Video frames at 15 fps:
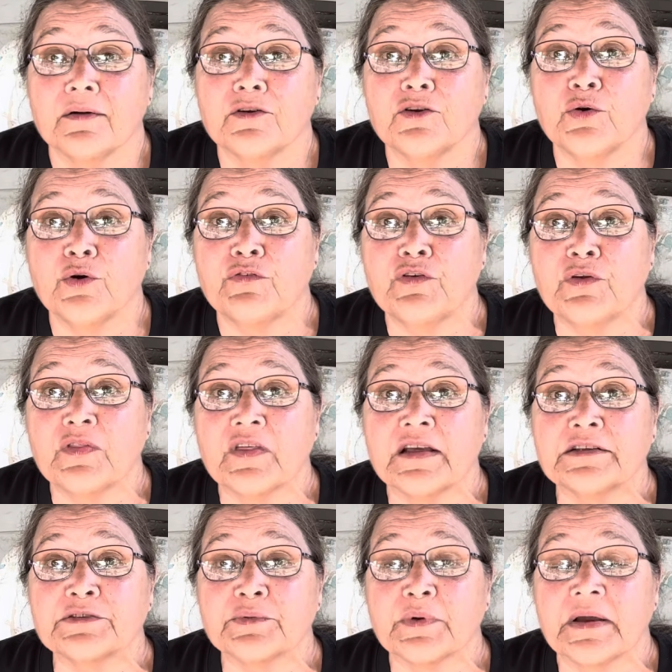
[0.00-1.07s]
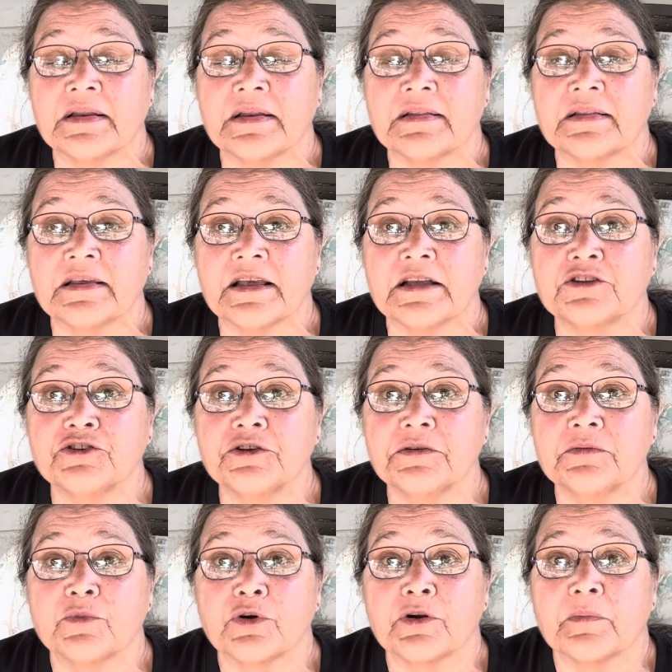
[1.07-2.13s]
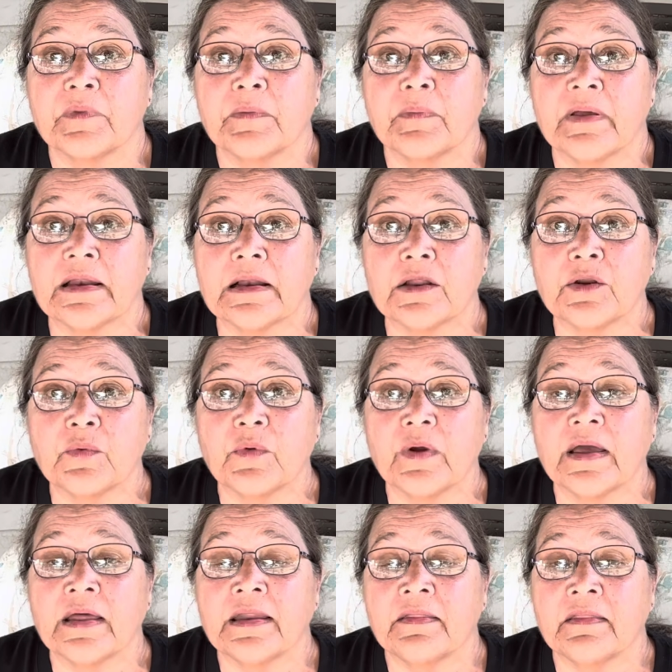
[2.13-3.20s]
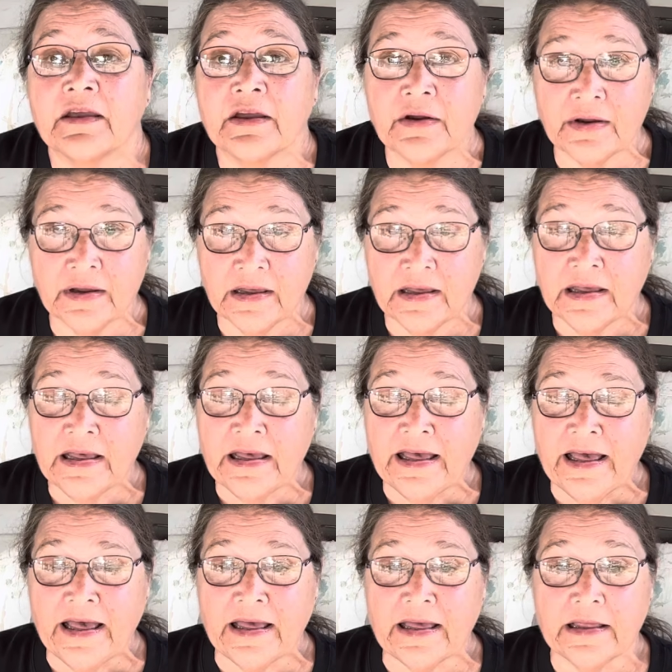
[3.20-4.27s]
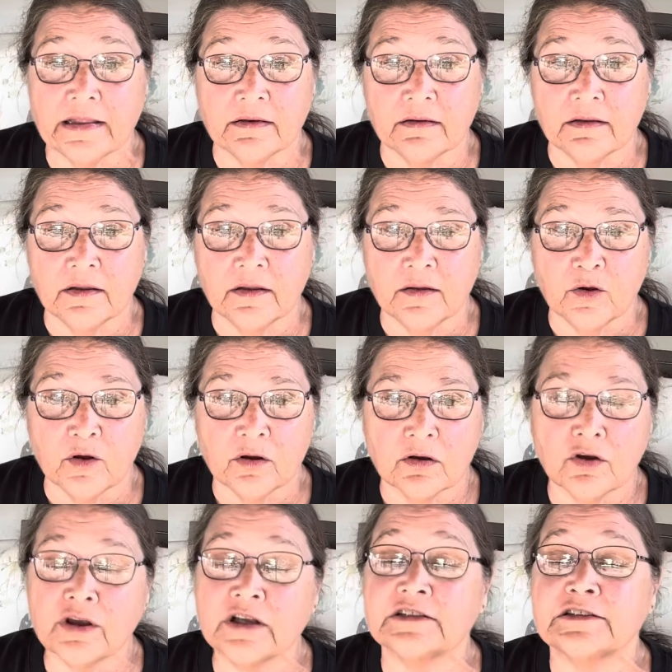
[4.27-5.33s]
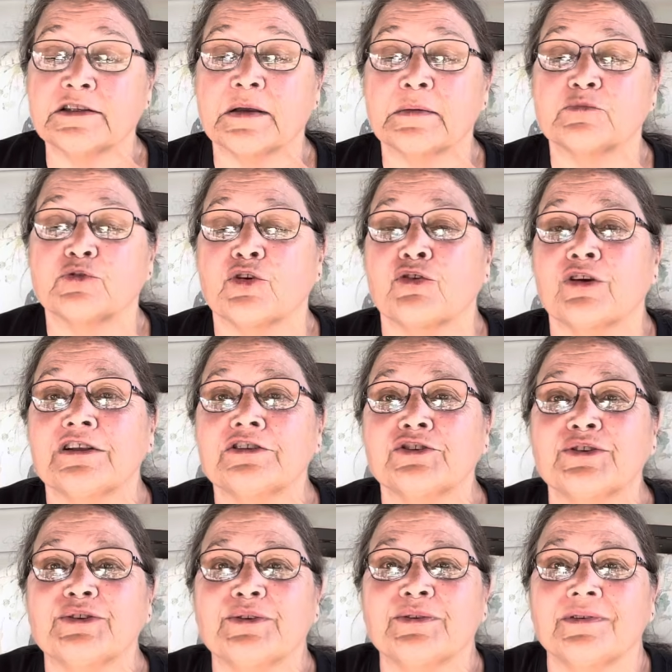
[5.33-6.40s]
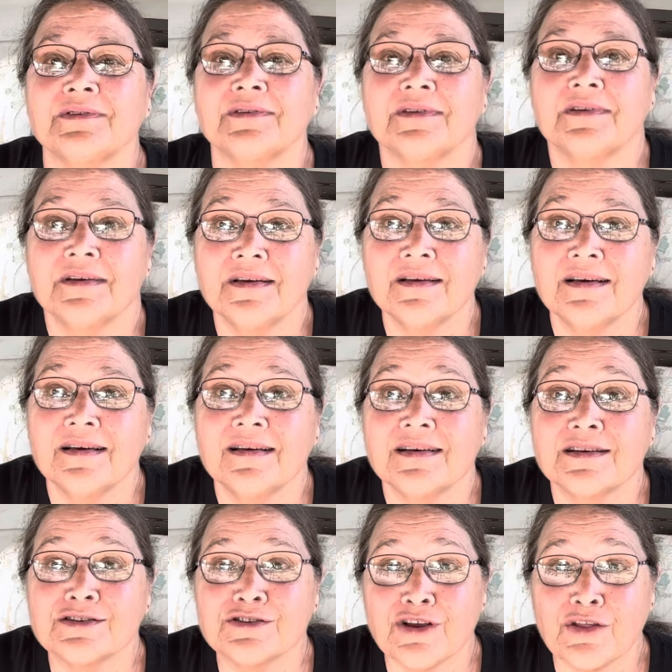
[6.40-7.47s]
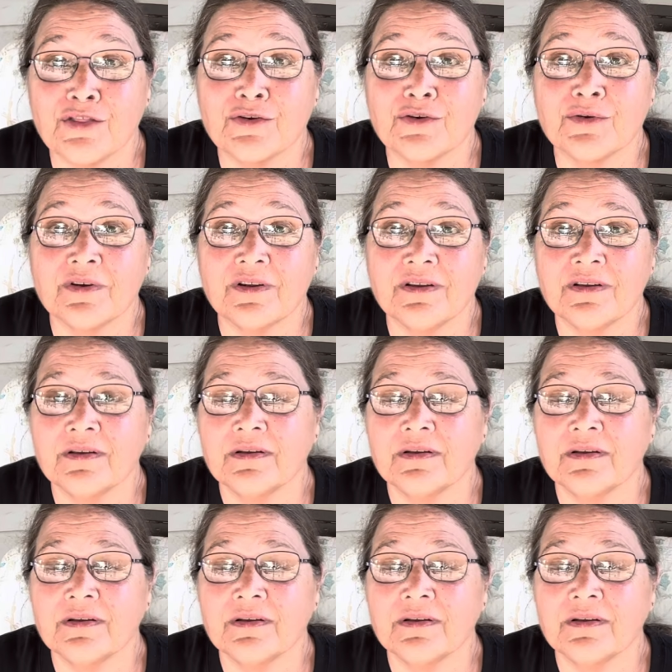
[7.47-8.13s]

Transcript: do a few things around in the kitchen. We're going to be piddling around in there and cooking some traditional Southern